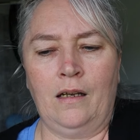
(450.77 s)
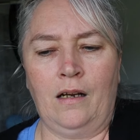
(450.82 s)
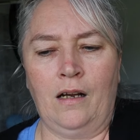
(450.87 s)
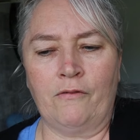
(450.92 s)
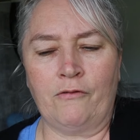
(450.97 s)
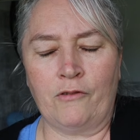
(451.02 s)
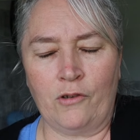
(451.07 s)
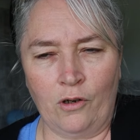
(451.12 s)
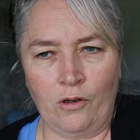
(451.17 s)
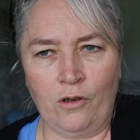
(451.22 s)

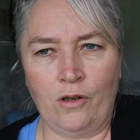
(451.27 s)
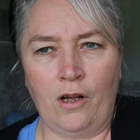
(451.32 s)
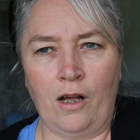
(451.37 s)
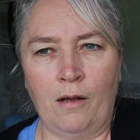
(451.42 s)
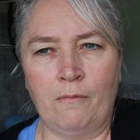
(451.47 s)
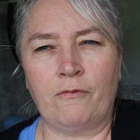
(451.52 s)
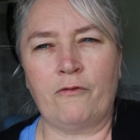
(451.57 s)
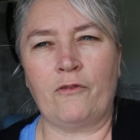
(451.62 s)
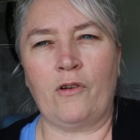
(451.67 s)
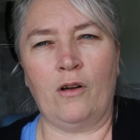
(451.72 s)
I've got,
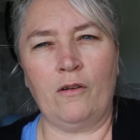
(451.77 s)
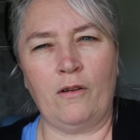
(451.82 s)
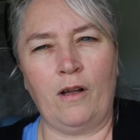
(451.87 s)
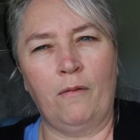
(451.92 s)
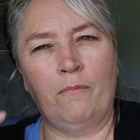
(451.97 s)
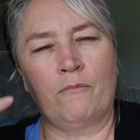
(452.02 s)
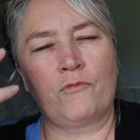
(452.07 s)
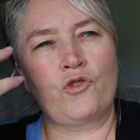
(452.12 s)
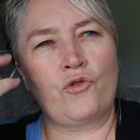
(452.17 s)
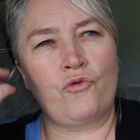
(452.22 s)
I've got,
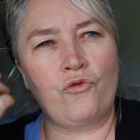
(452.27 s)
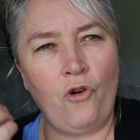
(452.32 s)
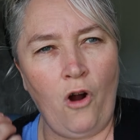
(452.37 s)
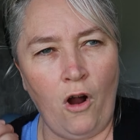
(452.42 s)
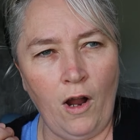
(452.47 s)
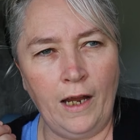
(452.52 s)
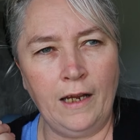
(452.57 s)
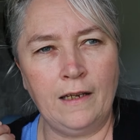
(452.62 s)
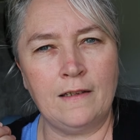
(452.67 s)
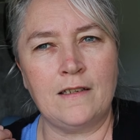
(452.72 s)
I'm
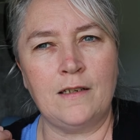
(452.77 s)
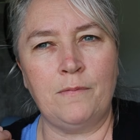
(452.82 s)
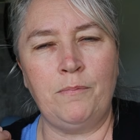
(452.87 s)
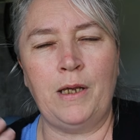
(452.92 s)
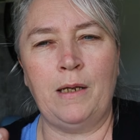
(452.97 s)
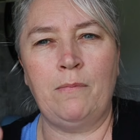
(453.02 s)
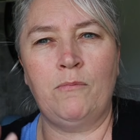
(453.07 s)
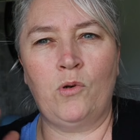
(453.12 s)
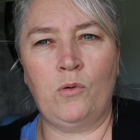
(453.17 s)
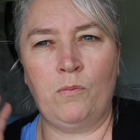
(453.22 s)
trying to
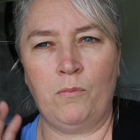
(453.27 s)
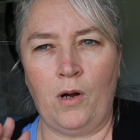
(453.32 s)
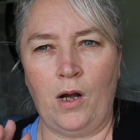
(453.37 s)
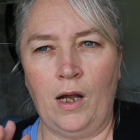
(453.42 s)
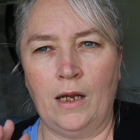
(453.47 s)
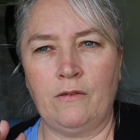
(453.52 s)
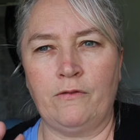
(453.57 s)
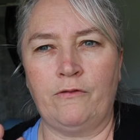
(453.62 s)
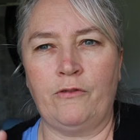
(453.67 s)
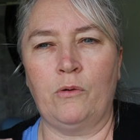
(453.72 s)
be more
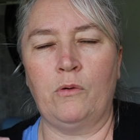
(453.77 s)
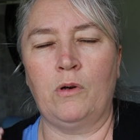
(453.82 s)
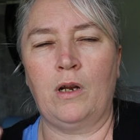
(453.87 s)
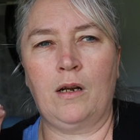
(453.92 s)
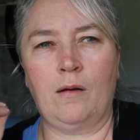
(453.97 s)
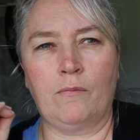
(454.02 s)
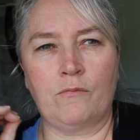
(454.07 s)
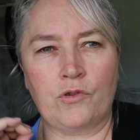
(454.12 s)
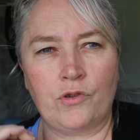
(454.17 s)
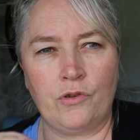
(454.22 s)
mindful
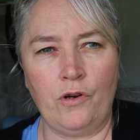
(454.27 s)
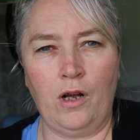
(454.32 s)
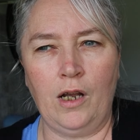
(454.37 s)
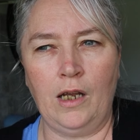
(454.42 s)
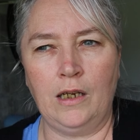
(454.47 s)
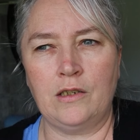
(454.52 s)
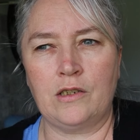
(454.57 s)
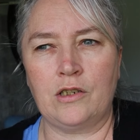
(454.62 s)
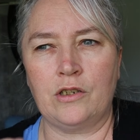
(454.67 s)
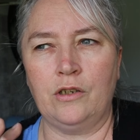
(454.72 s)
and I'm
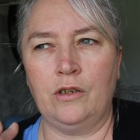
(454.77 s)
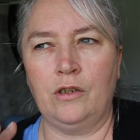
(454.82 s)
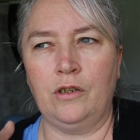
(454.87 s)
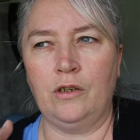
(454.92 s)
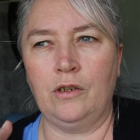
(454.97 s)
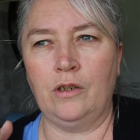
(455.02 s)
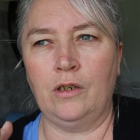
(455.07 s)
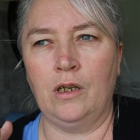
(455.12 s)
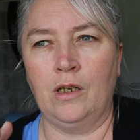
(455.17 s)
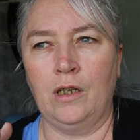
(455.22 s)
trying
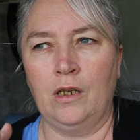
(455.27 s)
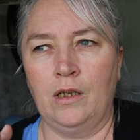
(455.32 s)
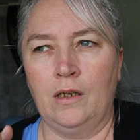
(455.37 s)
to